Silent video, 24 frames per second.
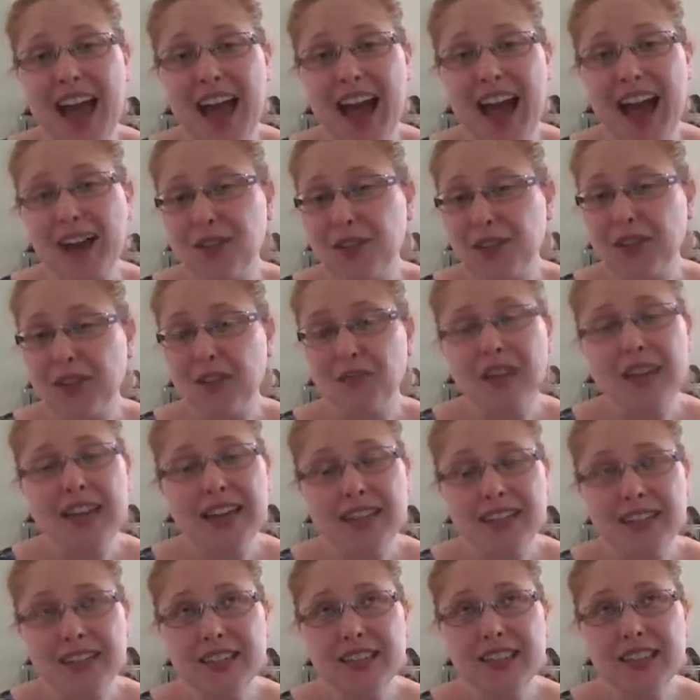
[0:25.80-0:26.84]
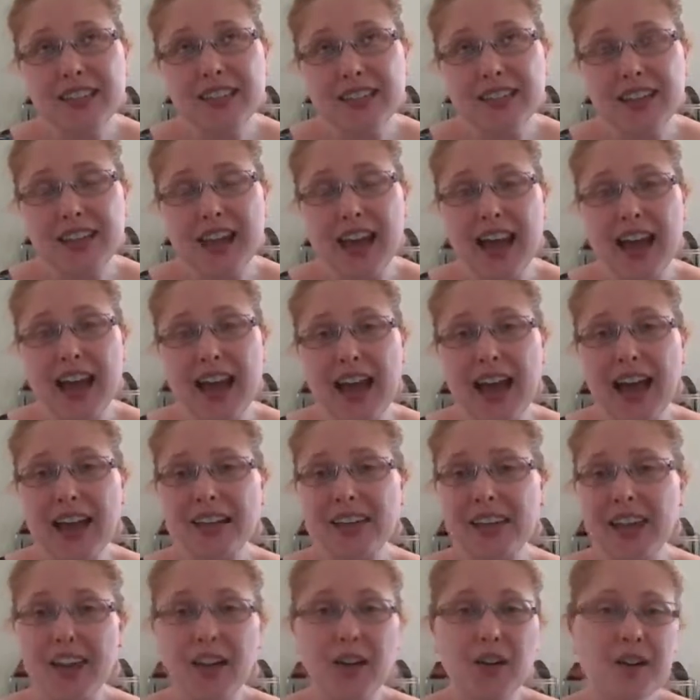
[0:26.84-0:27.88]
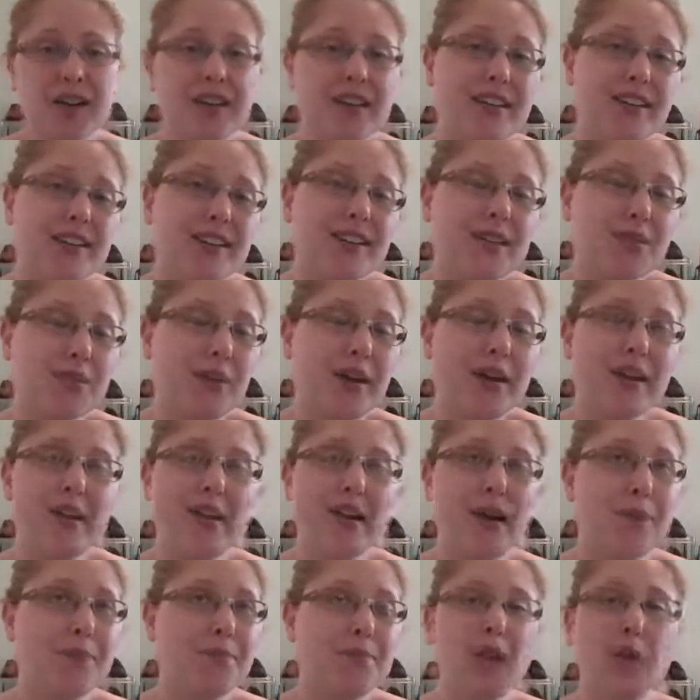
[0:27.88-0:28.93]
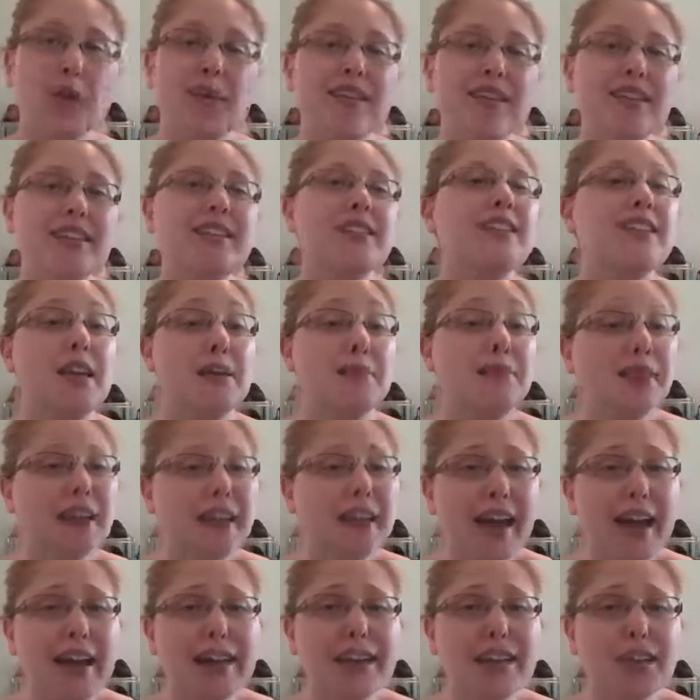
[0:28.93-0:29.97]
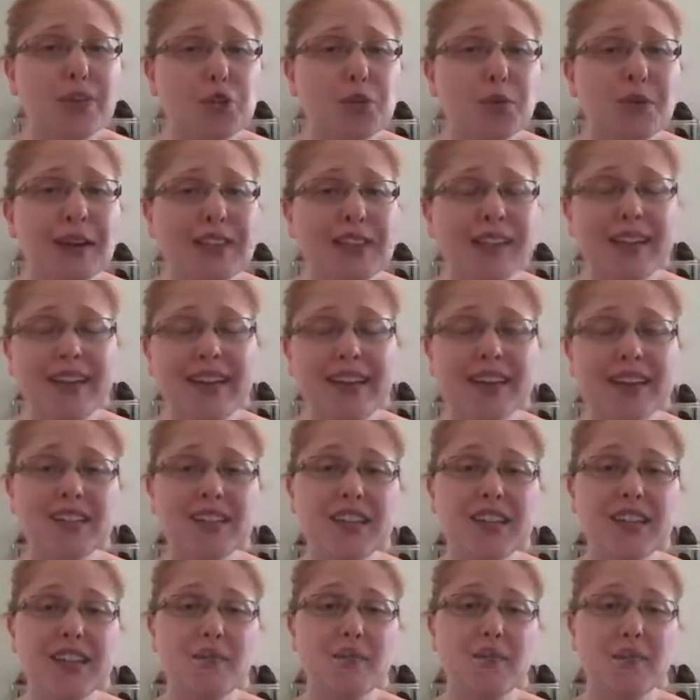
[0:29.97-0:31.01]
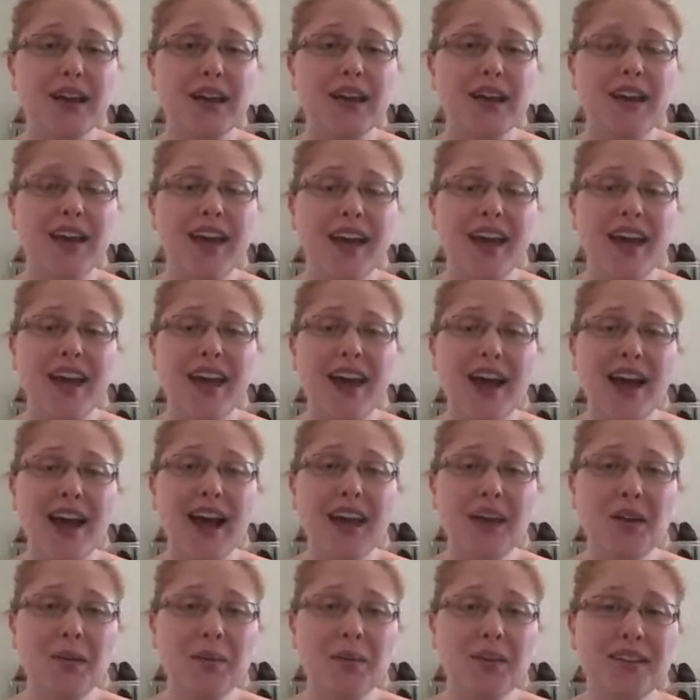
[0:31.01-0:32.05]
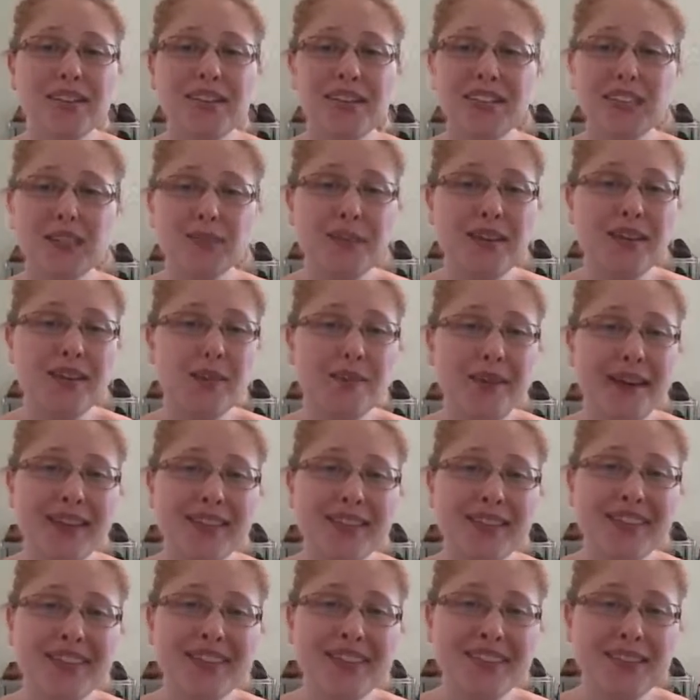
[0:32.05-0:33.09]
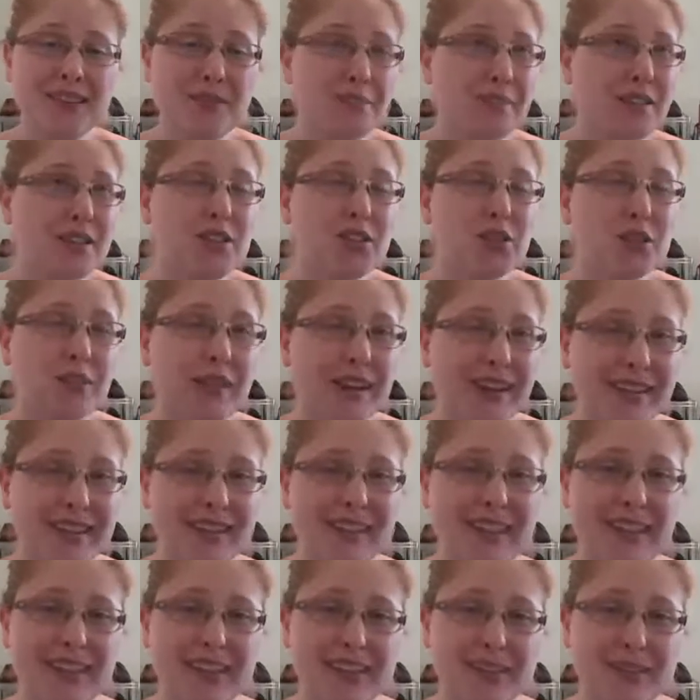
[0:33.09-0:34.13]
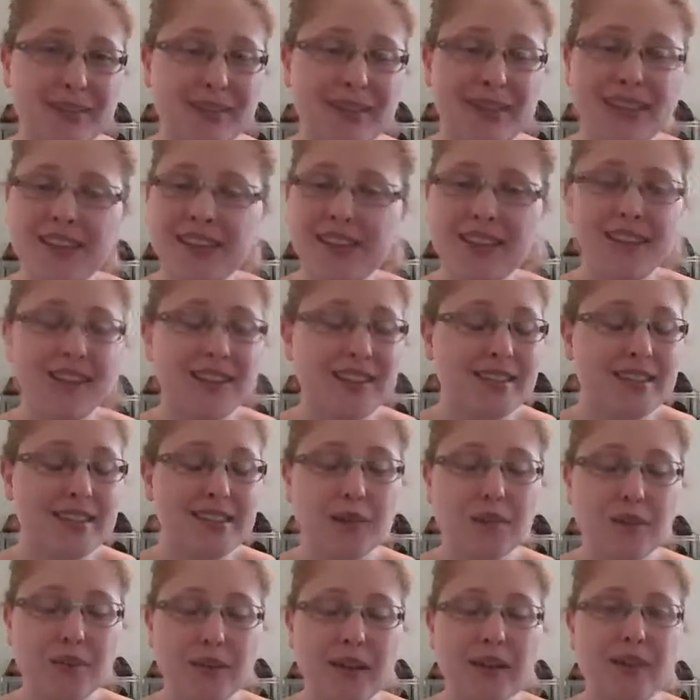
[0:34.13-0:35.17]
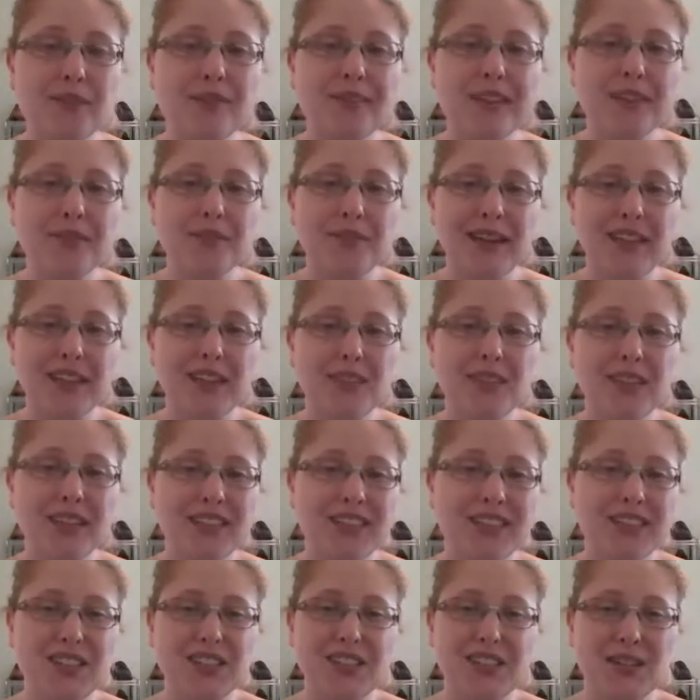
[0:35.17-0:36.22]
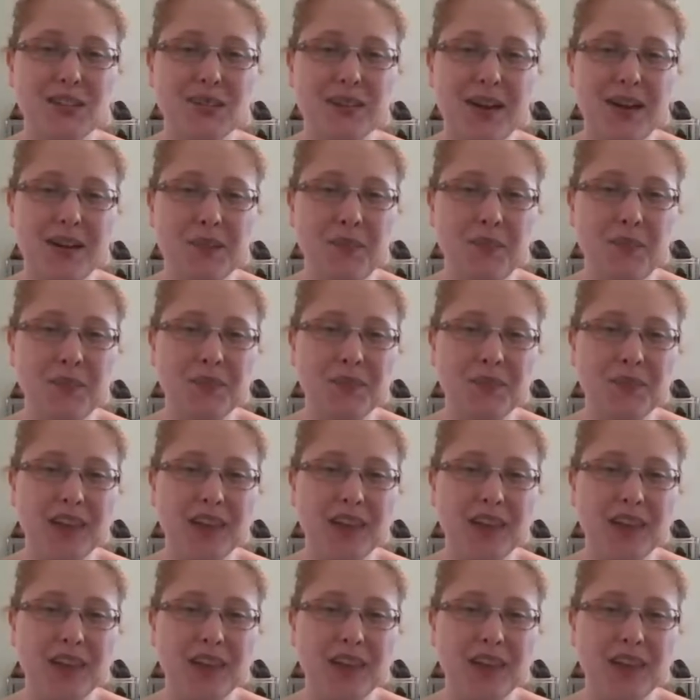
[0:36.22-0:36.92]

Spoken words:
I've kind of hinted at areas where this is implicated throughout the lecture, but I wanted to speak about this a bit directly, just because I think it's incredibly relevant to